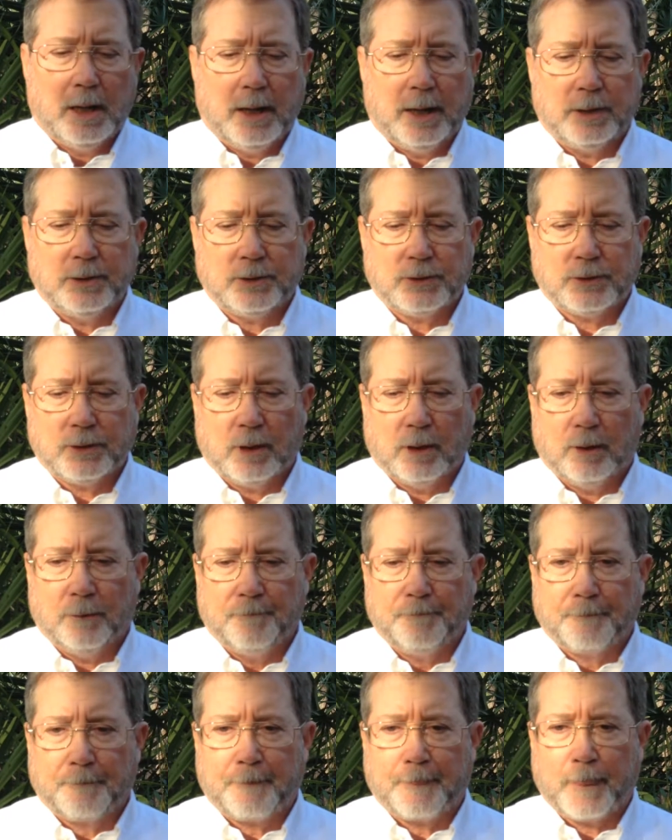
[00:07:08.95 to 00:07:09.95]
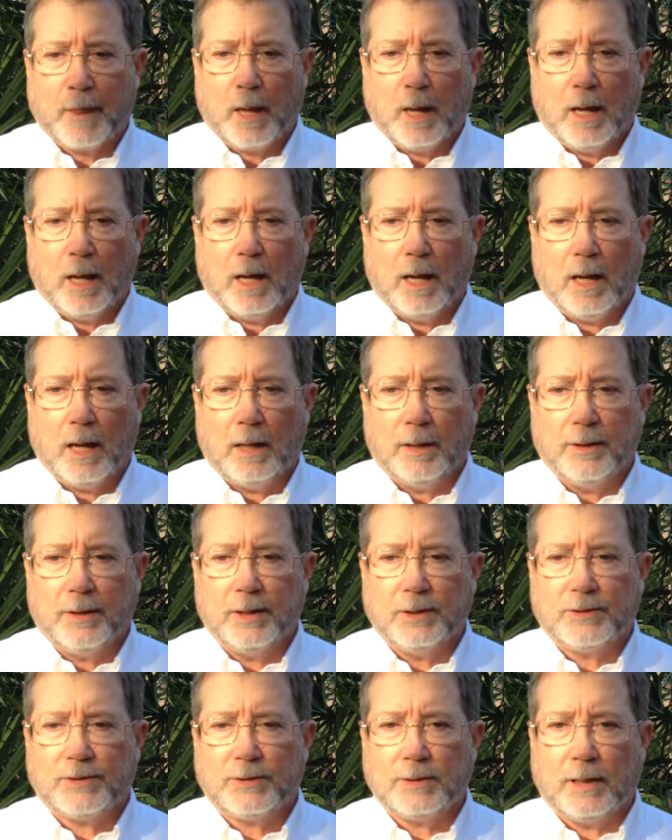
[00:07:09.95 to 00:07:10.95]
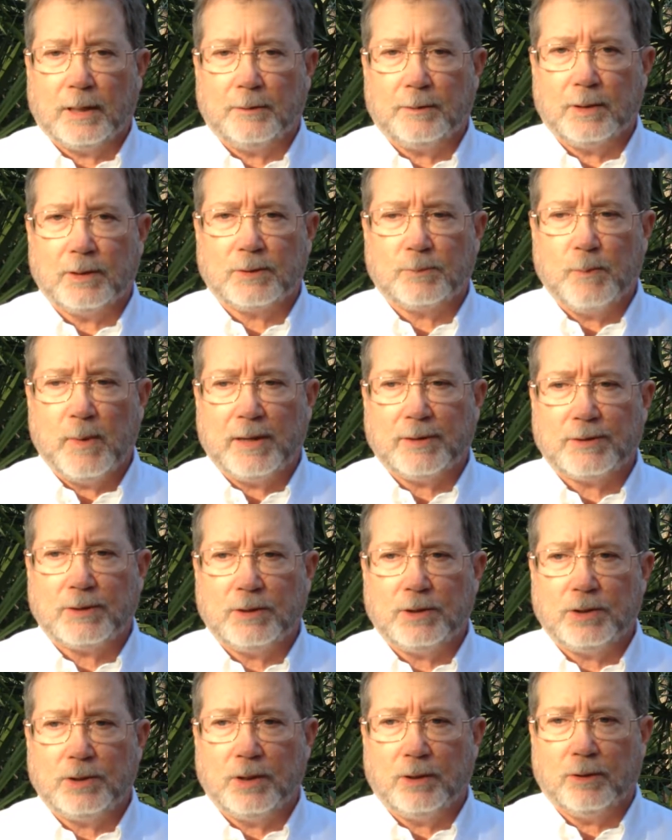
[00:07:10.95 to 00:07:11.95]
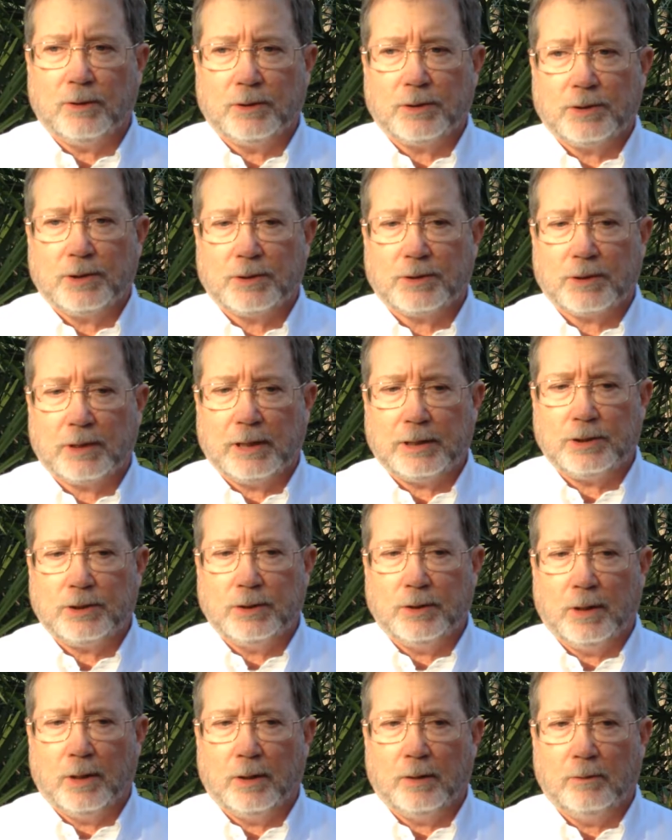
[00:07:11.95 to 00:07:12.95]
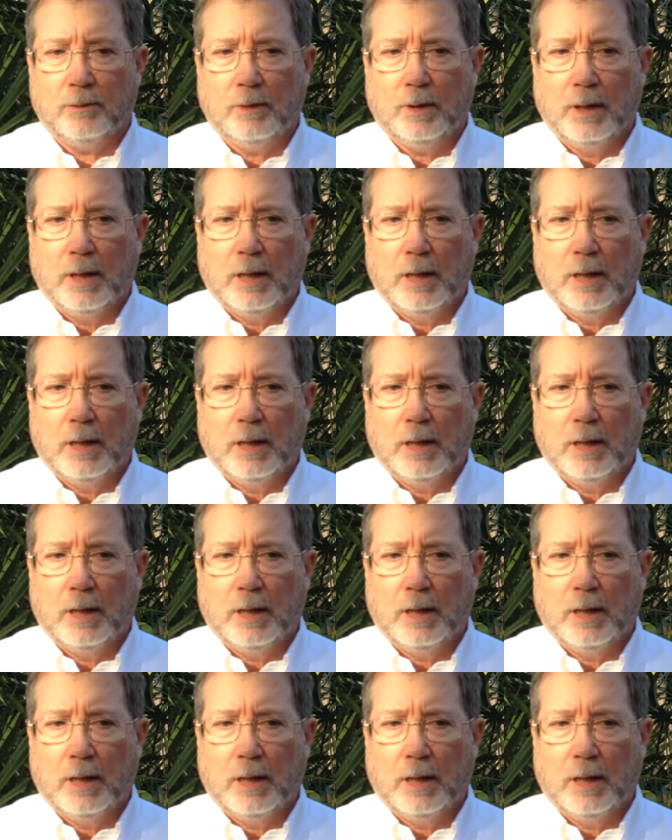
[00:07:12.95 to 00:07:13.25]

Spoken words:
And so this message here is just to let you know